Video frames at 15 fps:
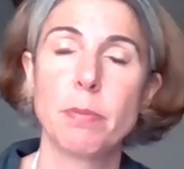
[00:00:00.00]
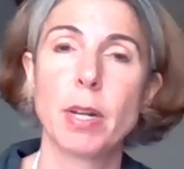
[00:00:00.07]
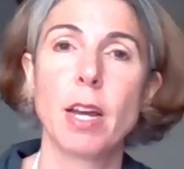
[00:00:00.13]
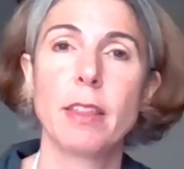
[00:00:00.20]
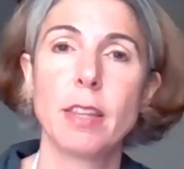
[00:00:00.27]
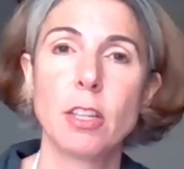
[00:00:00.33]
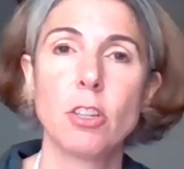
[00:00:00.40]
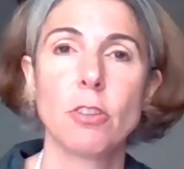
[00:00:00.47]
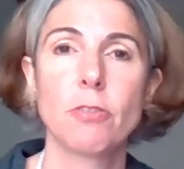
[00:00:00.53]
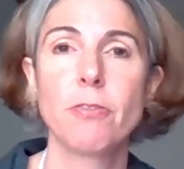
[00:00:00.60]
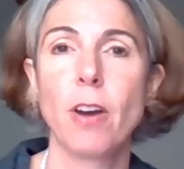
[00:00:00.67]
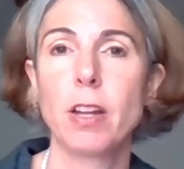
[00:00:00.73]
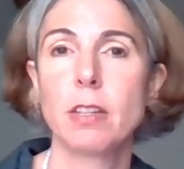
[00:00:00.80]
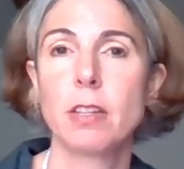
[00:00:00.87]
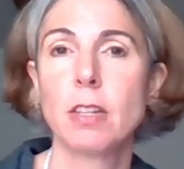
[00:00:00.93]
But I think you'll
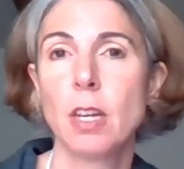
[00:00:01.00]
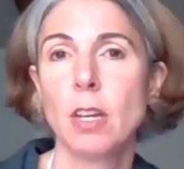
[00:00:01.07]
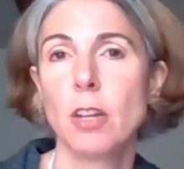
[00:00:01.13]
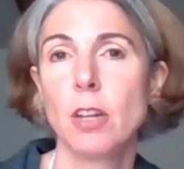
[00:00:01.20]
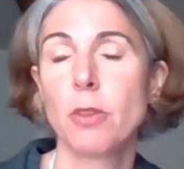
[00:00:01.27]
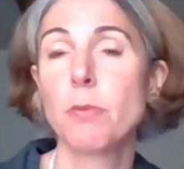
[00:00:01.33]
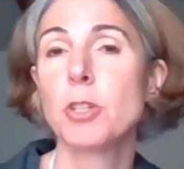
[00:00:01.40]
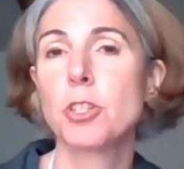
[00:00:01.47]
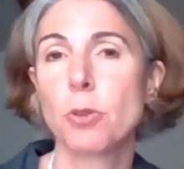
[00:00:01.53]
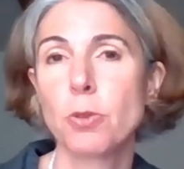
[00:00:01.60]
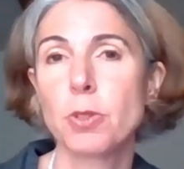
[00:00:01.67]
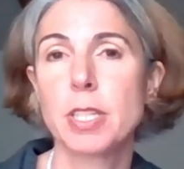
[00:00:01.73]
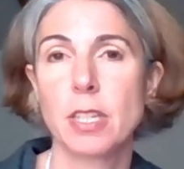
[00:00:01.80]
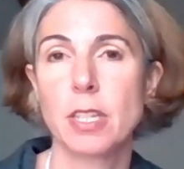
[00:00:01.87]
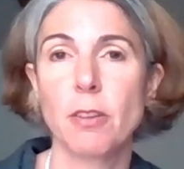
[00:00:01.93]
find the
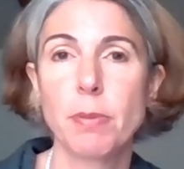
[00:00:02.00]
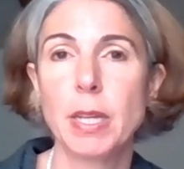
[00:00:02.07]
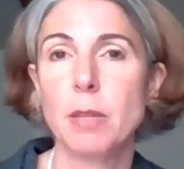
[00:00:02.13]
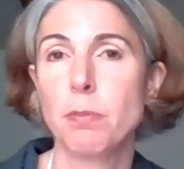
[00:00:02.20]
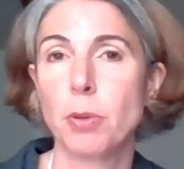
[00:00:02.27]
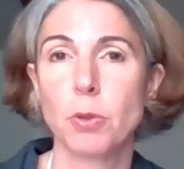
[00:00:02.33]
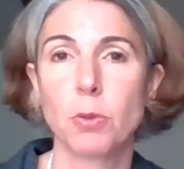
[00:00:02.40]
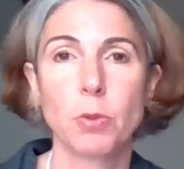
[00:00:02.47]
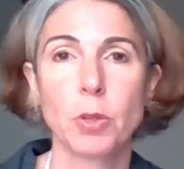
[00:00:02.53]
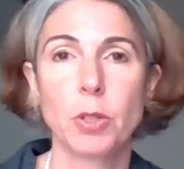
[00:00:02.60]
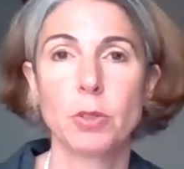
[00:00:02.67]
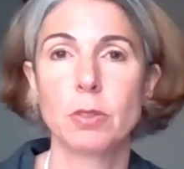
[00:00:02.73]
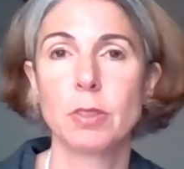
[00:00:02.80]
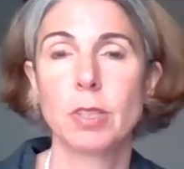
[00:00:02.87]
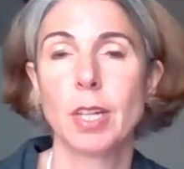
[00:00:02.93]
majority of people
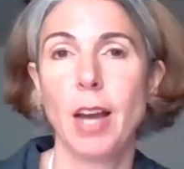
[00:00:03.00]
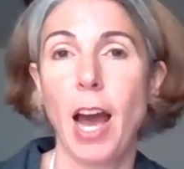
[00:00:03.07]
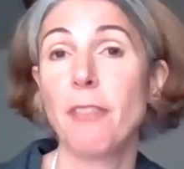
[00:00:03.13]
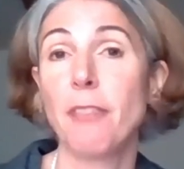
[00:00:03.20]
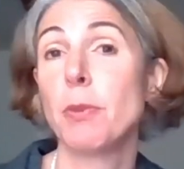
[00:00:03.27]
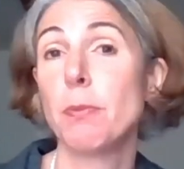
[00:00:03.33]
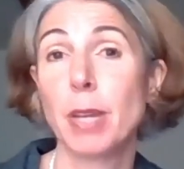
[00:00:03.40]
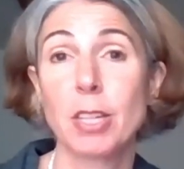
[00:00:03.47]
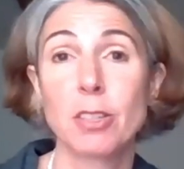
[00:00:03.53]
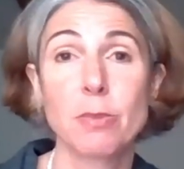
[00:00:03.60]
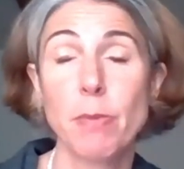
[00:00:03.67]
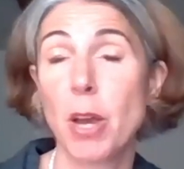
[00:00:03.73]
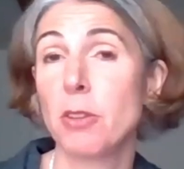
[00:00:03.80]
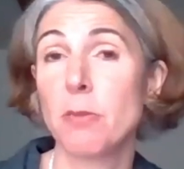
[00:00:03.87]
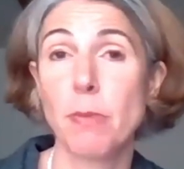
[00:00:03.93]
will have a mixed
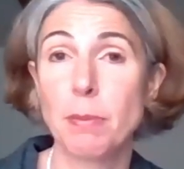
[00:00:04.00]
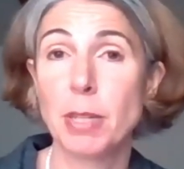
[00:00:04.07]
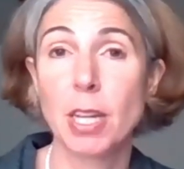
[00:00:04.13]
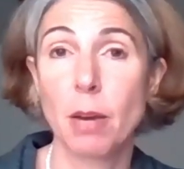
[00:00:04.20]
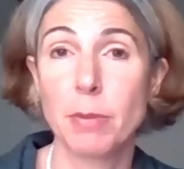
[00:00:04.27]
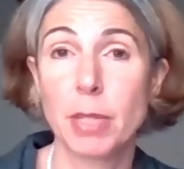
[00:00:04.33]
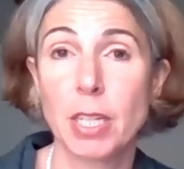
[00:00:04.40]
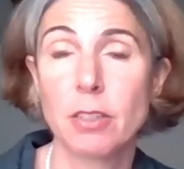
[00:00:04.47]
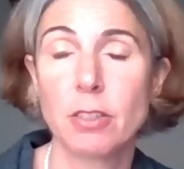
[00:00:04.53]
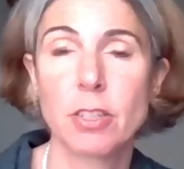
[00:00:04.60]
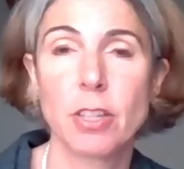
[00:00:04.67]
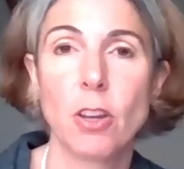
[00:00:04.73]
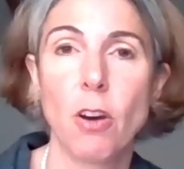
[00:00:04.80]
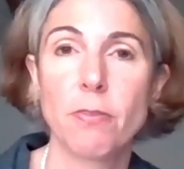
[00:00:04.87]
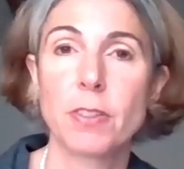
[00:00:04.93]
mode, maybe coming into
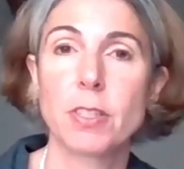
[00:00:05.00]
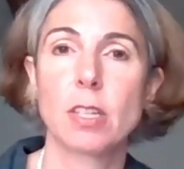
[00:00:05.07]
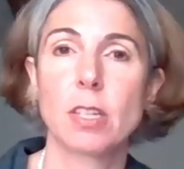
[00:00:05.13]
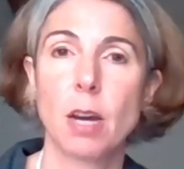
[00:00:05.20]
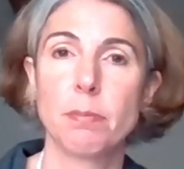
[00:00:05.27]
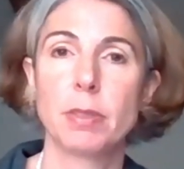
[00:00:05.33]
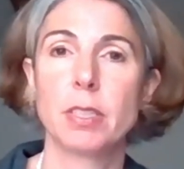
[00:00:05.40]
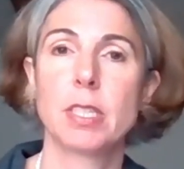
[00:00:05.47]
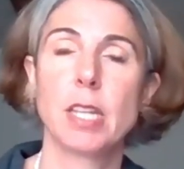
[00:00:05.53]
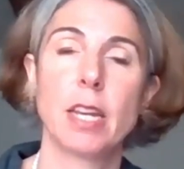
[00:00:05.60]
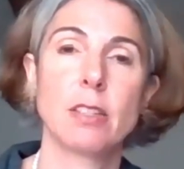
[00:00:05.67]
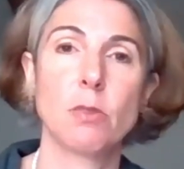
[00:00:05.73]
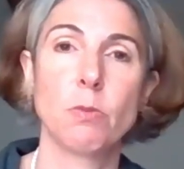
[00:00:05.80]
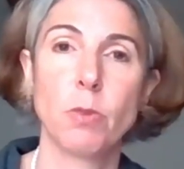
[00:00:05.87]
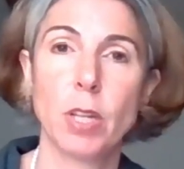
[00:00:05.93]
the office a couple of
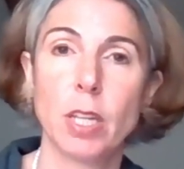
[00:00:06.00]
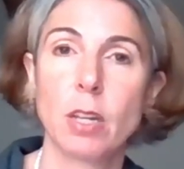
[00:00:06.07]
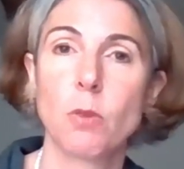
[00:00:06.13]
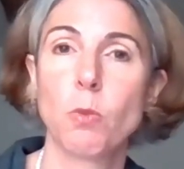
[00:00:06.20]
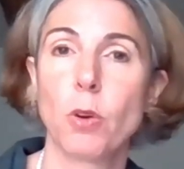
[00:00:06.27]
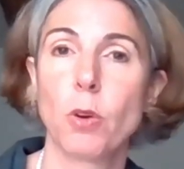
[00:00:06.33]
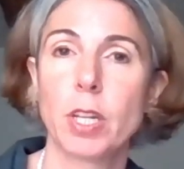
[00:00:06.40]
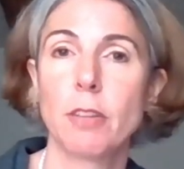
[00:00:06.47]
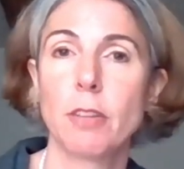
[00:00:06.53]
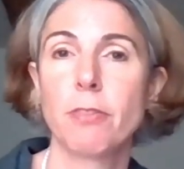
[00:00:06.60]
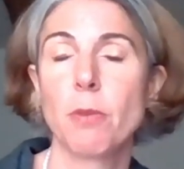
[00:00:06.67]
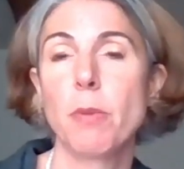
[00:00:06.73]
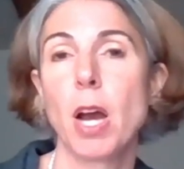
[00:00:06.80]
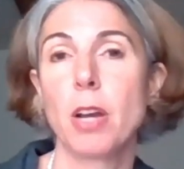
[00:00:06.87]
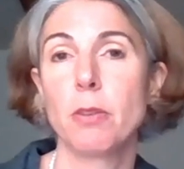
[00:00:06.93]
days a week, working
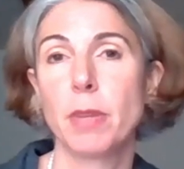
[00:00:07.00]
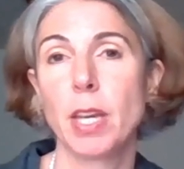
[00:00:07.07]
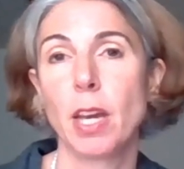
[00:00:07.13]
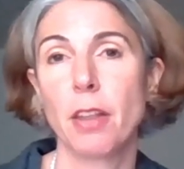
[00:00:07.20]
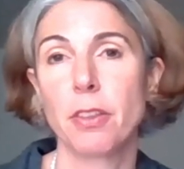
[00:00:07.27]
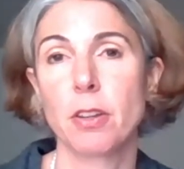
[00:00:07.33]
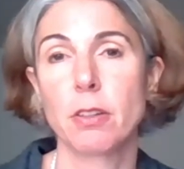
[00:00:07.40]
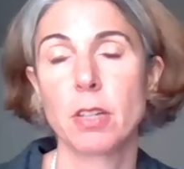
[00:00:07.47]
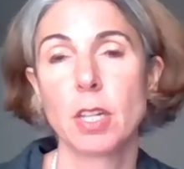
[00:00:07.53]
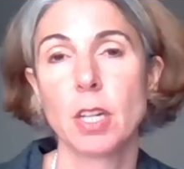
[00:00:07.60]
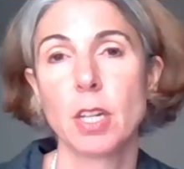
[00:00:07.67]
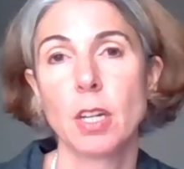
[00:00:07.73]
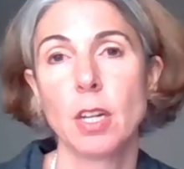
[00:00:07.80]
from home the other